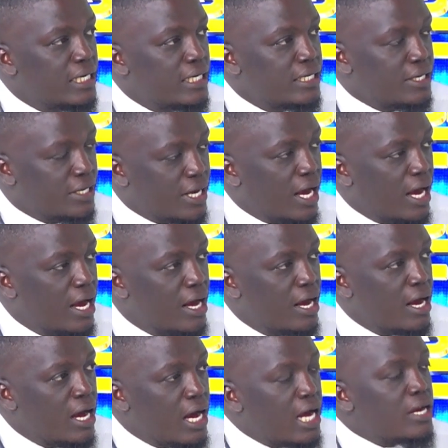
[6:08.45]
here
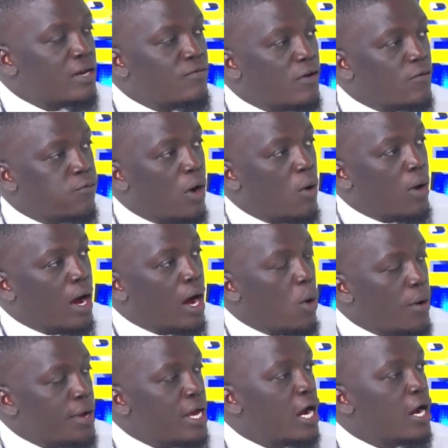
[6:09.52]
and even for
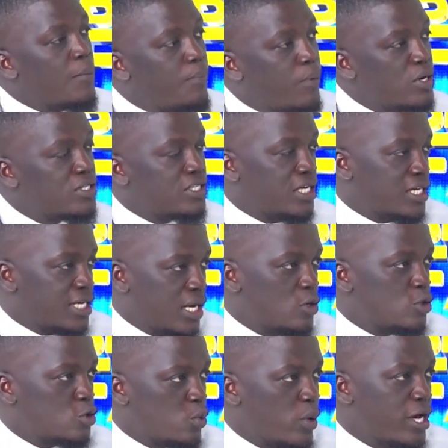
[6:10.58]
our young boys and
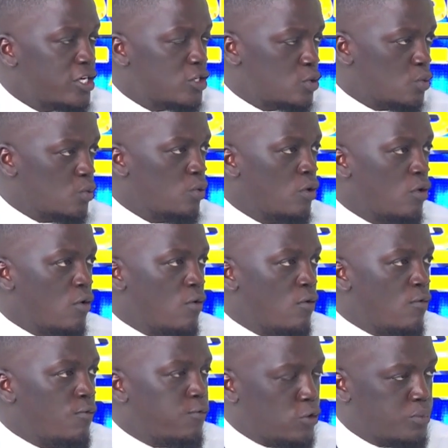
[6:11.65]
girls who are into
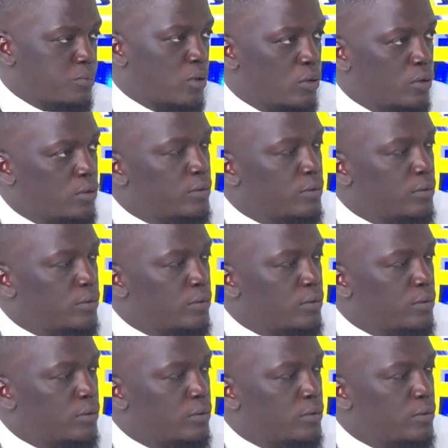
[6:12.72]
football.